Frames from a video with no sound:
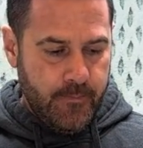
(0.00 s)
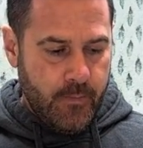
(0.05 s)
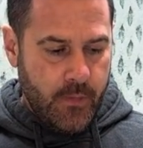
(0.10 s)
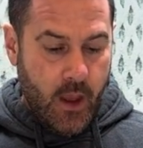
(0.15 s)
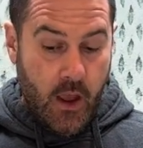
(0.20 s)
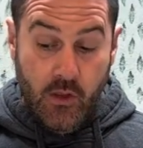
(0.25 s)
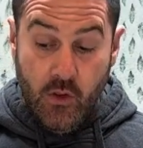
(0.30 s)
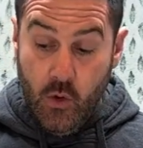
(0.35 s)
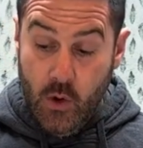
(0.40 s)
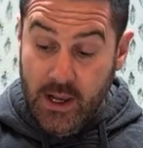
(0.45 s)

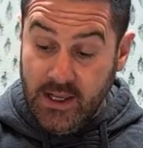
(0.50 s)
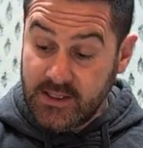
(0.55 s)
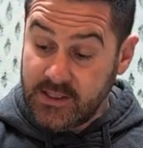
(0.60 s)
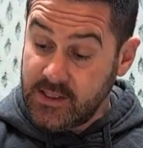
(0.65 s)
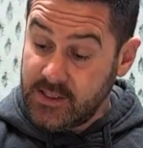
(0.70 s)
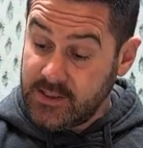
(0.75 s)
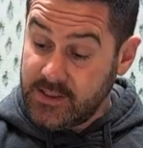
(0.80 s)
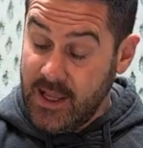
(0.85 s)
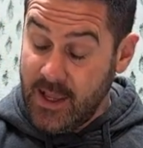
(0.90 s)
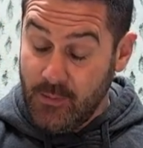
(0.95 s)
Otherwise the
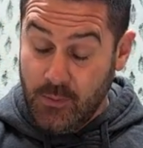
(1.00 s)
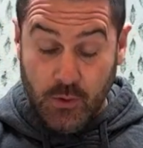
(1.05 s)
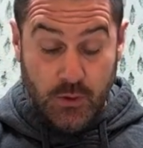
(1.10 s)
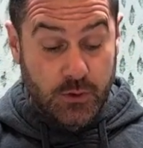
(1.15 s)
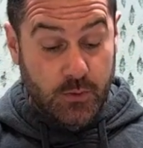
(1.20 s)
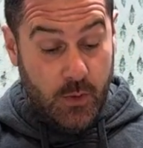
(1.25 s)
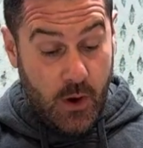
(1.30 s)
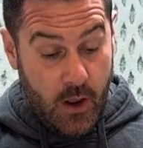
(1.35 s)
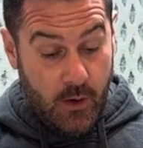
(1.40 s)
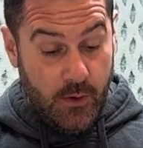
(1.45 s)
samples
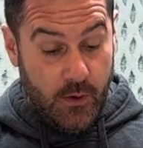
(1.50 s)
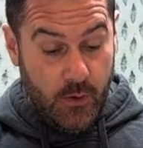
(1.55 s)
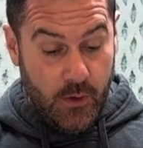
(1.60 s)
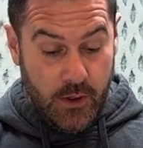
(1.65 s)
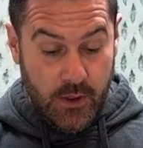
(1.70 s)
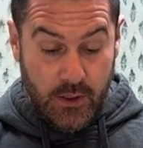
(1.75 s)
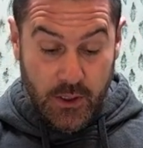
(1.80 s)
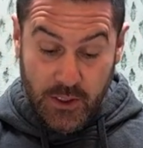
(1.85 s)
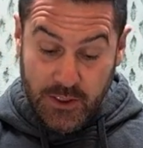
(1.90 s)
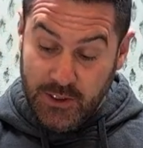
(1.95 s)
probably would
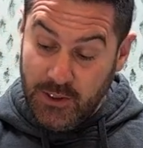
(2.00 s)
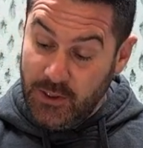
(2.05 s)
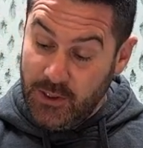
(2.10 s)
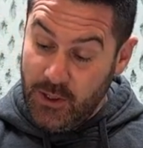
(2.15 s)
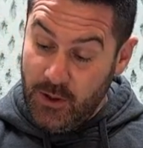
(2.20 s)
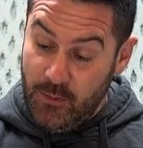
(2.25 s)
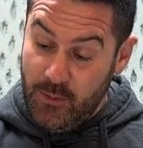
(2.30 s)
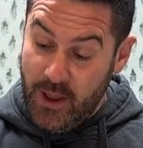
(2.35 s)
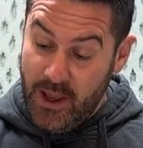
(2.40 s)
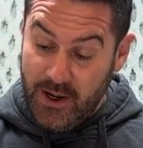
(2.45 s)
have looked a
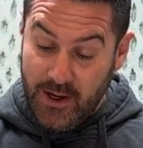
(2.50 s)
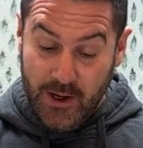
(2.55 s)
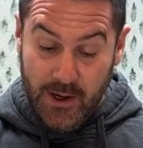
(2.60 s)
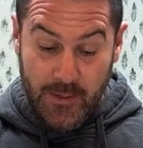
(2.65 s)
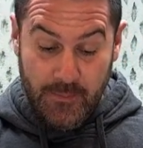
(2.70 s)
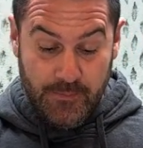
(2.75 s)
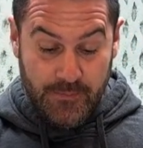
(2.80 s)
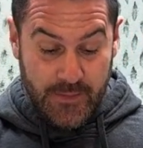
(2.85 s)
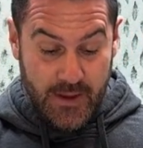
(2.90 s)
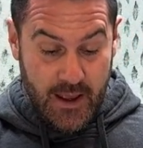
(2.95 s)
little better.